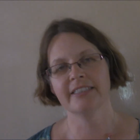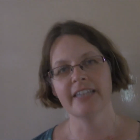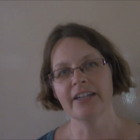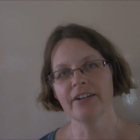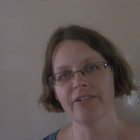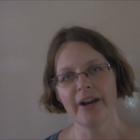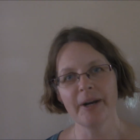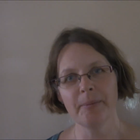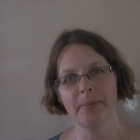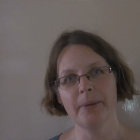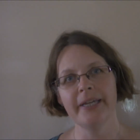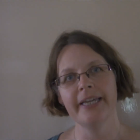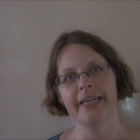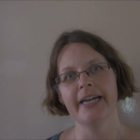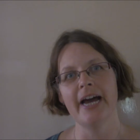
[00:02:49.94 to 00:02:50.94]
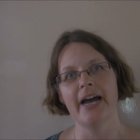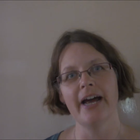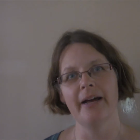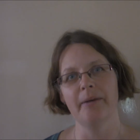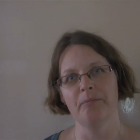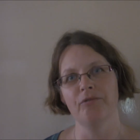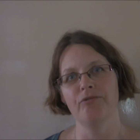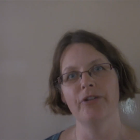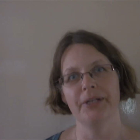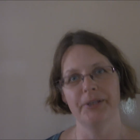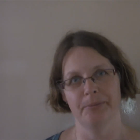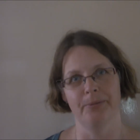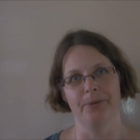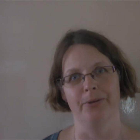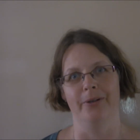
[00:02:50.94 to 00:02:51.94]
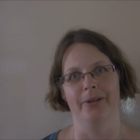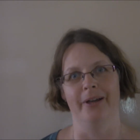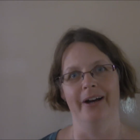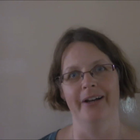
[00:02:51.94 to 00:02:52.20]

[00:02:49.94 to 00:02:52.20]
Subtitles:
incredibly readable.